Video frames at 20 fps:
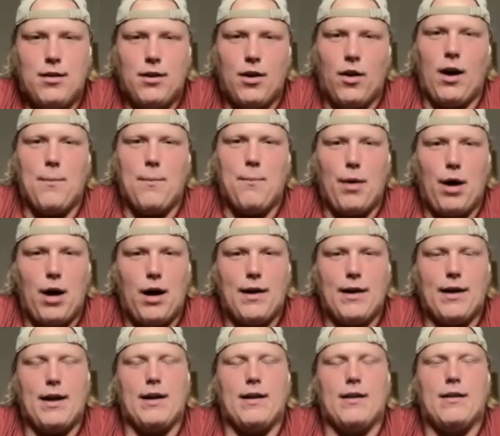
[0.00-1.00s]
I'm bought
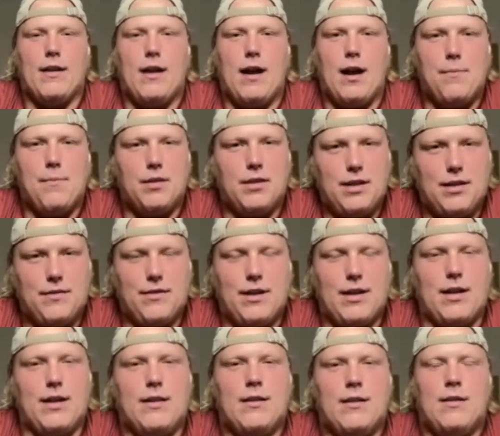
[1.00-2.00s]
in. I believe in
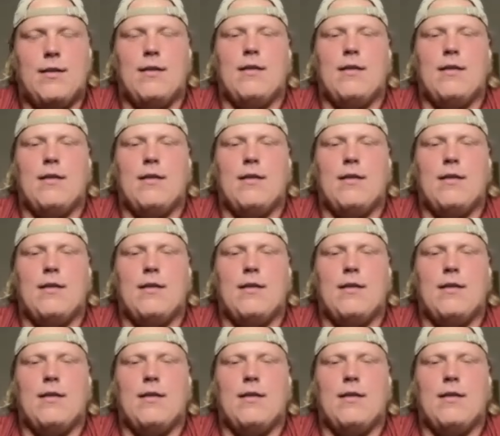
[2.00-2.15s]
it.